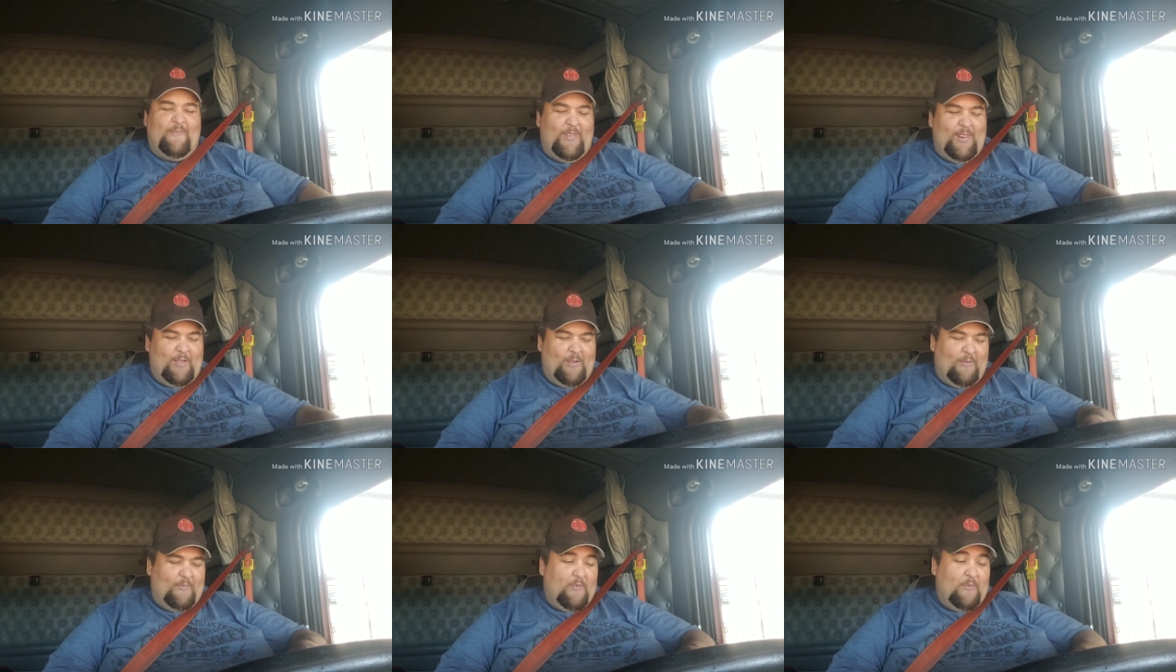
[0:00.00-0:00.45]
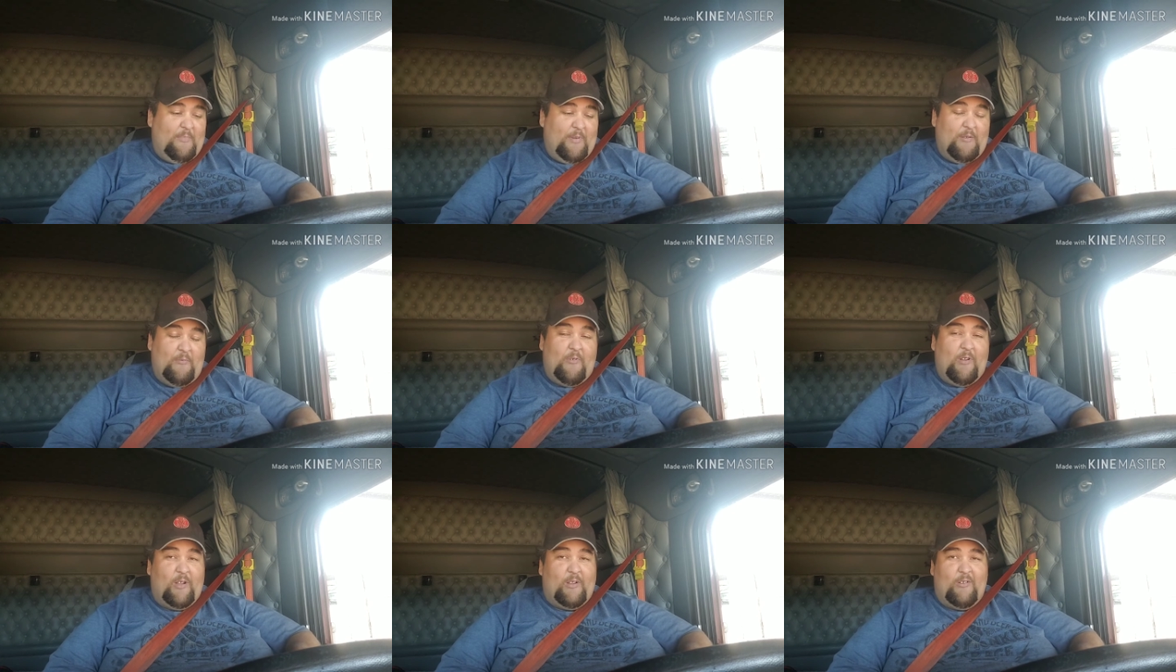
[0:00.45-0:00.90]
video of it. But it
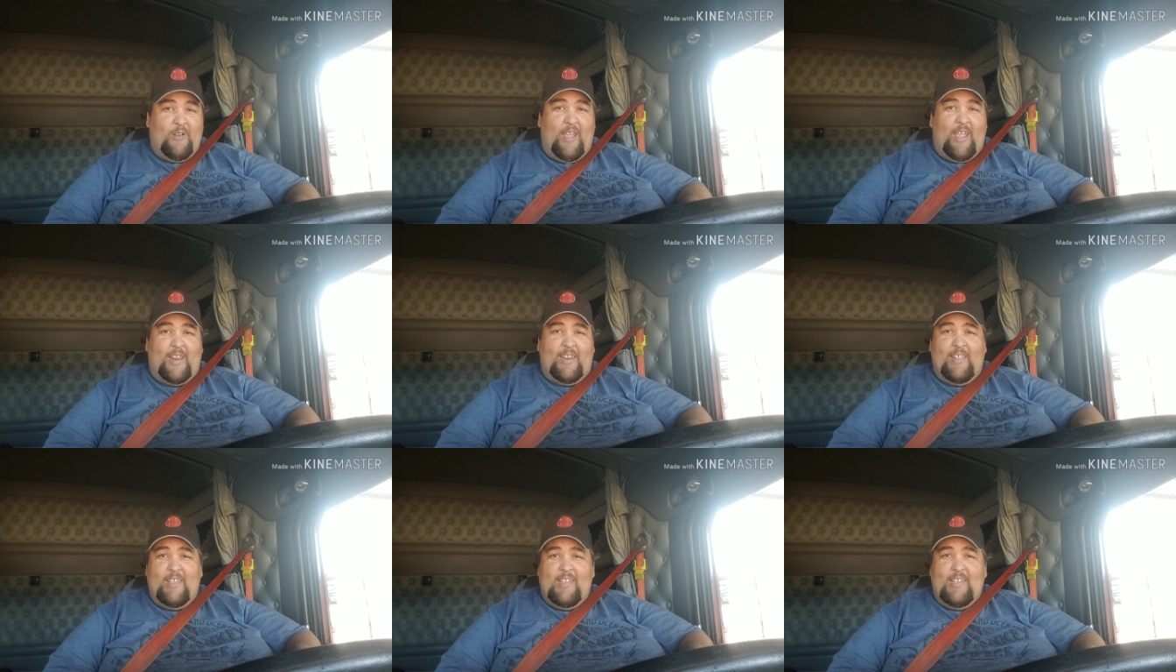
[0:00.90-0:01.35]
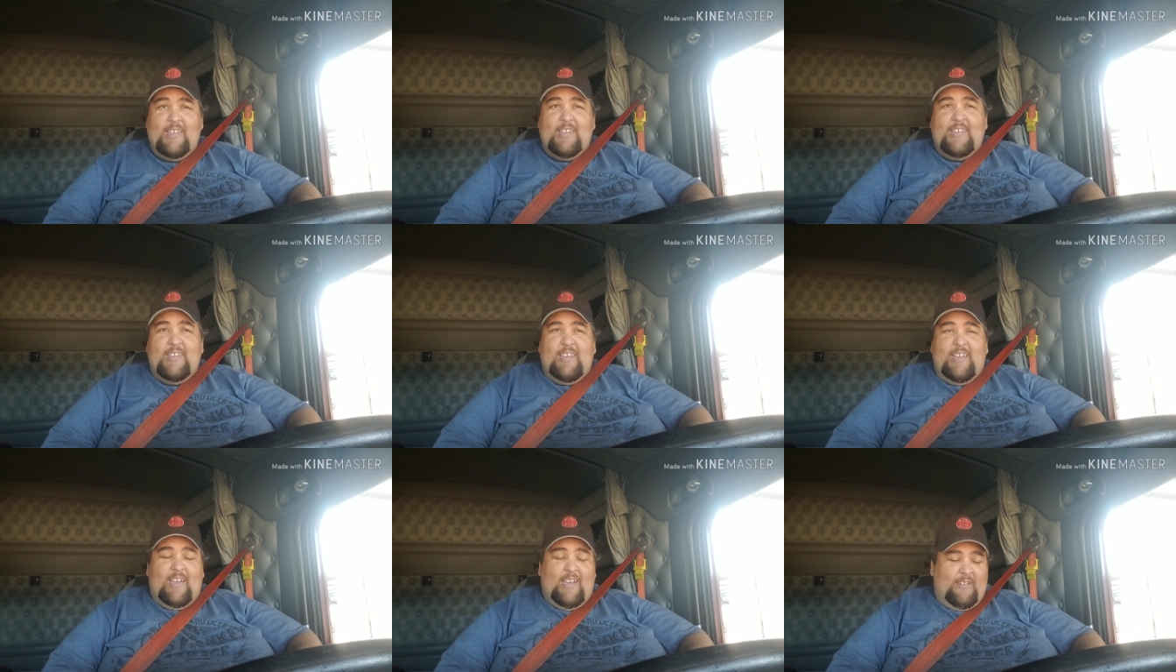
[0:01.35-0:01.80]
worked great.
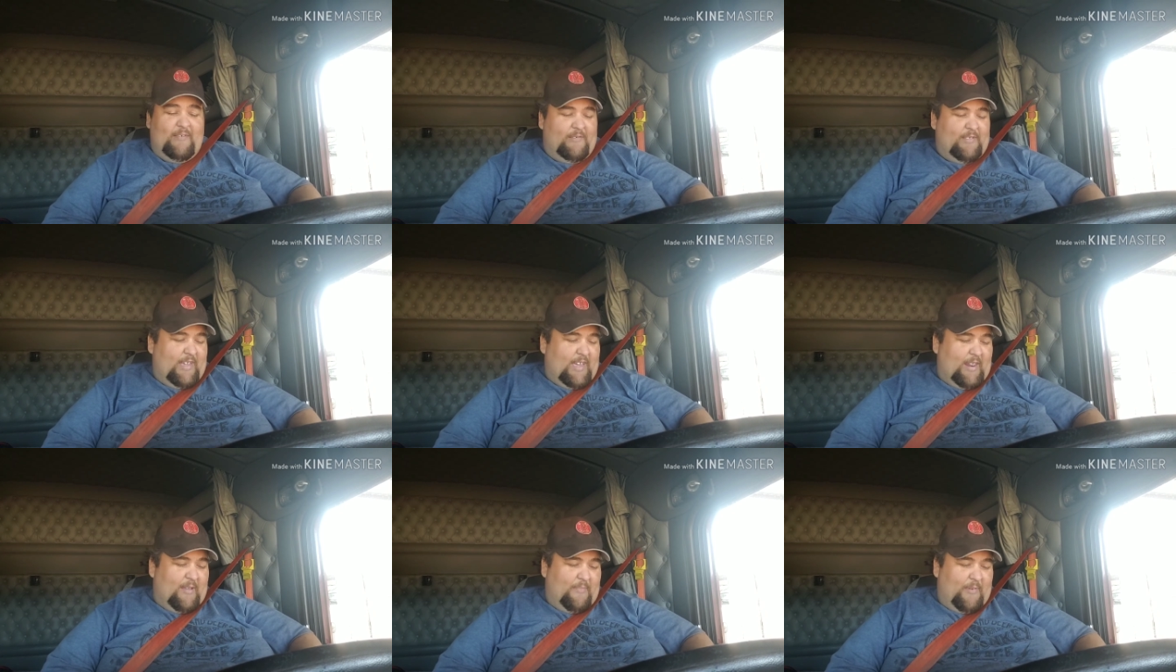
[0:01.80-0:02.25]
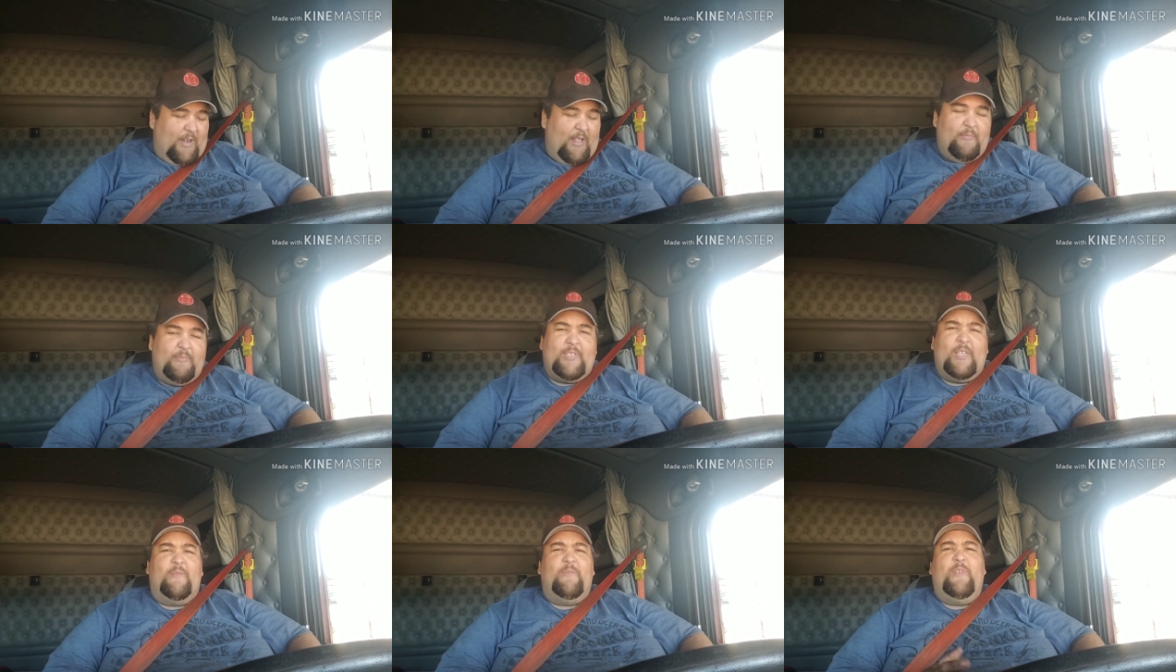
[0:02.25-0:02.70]
Glad I bought it. It
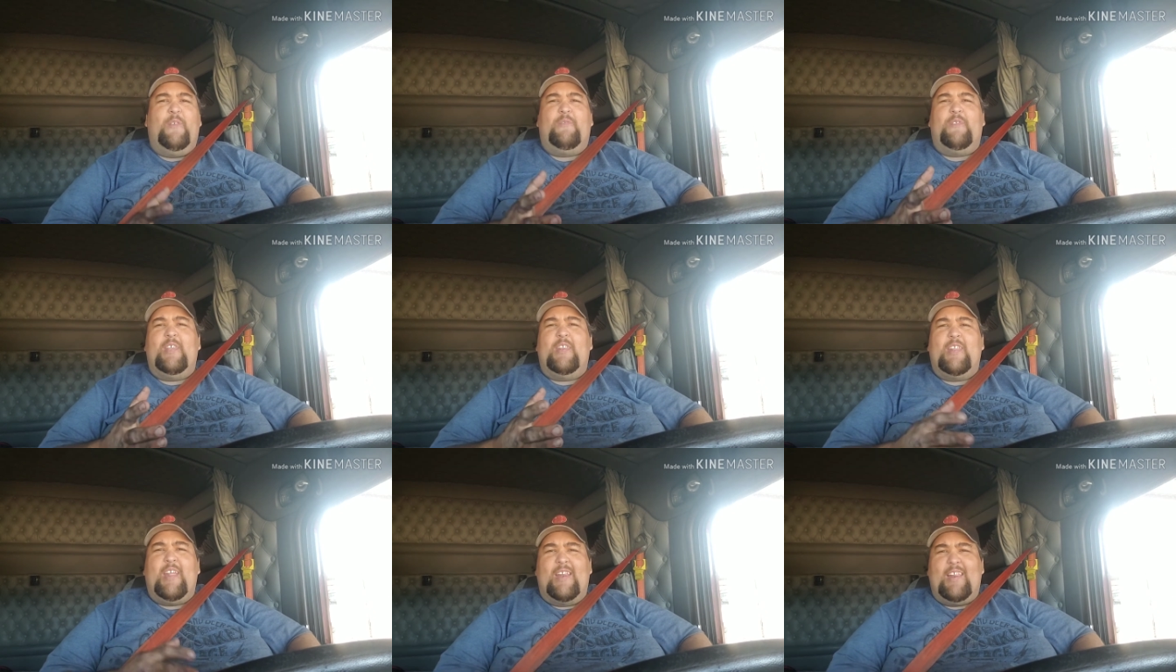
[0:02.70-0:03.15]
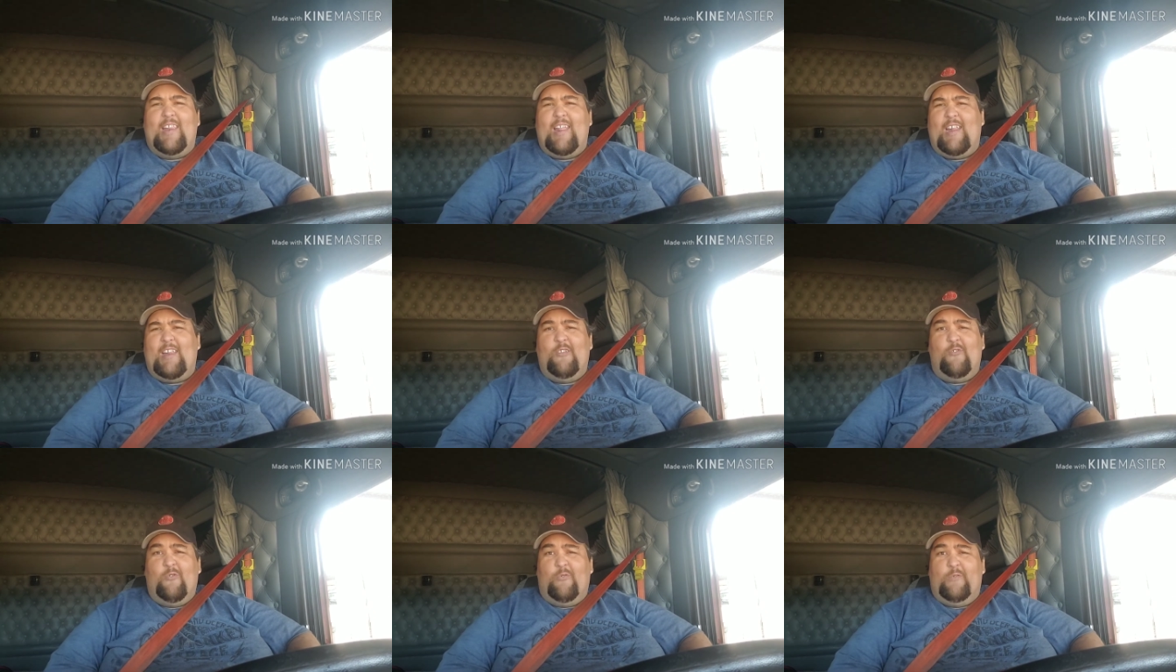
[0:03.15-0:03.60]
was like $15.99
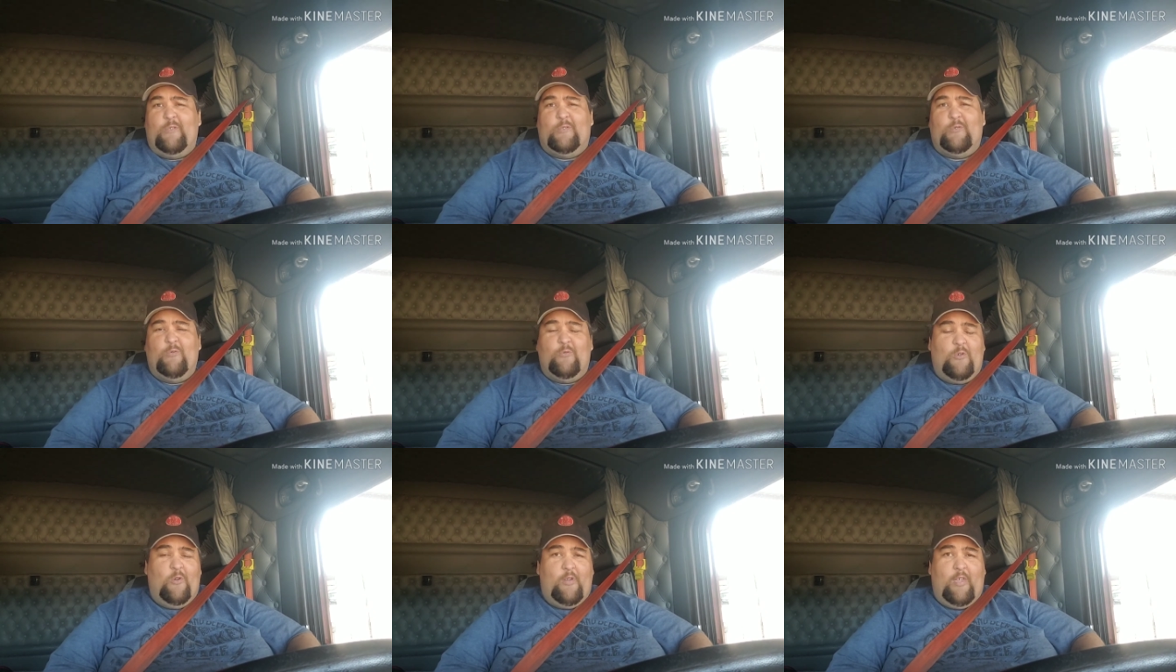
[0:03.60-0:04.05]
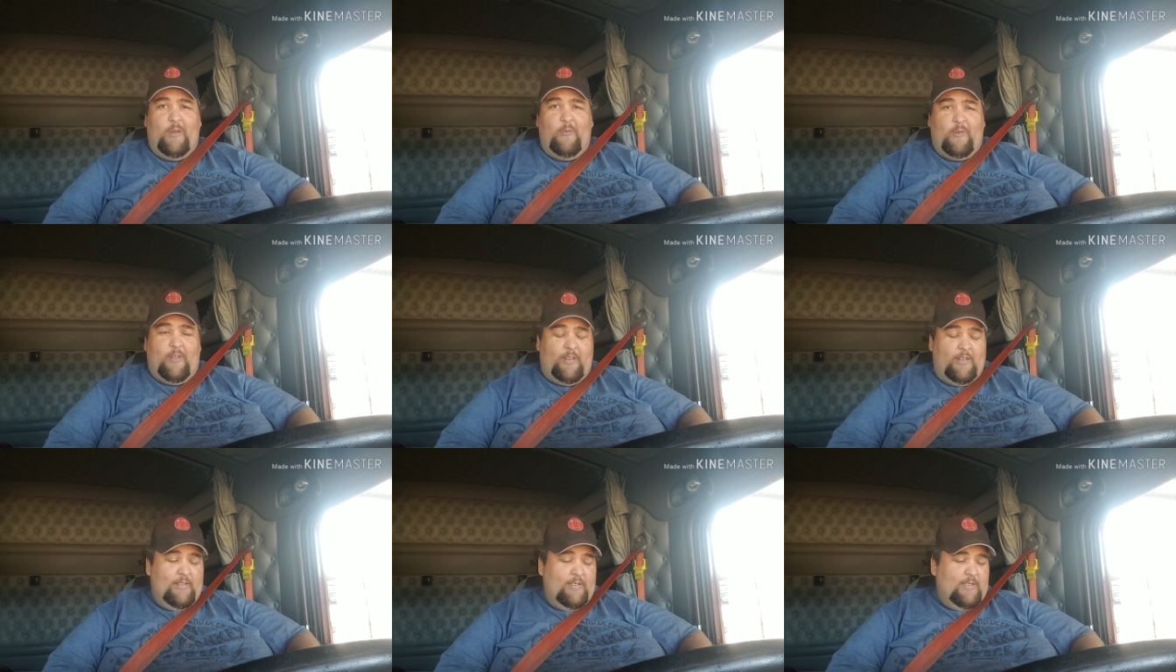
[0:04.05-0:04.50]
at Northern Tool. Go get
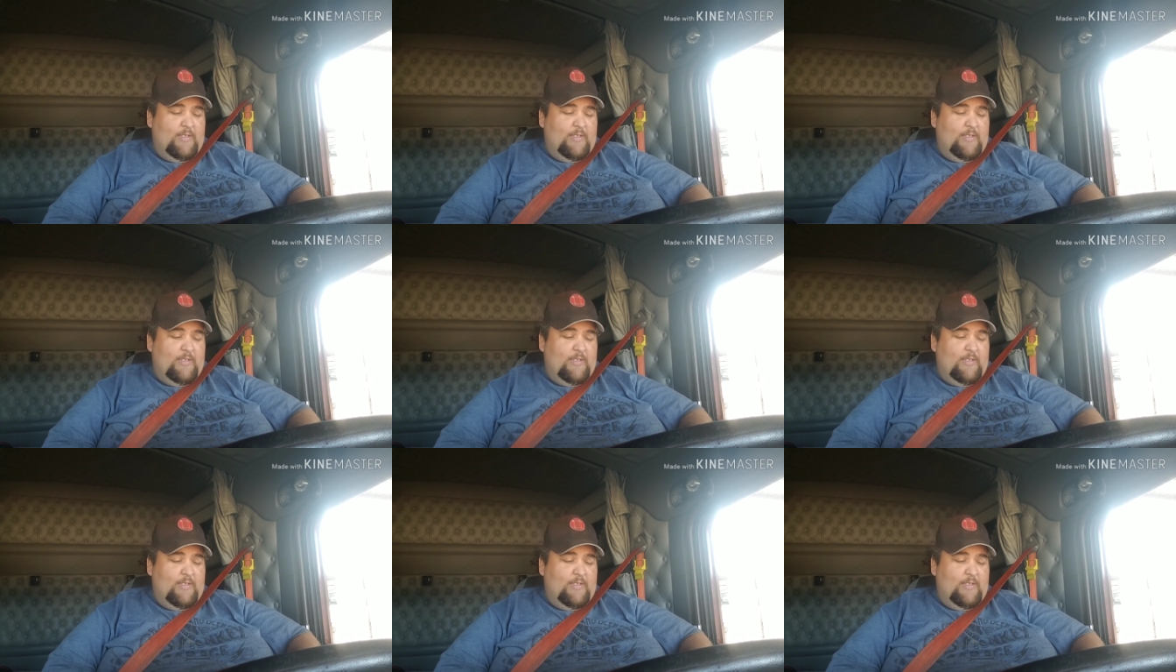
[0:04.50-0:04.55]
one.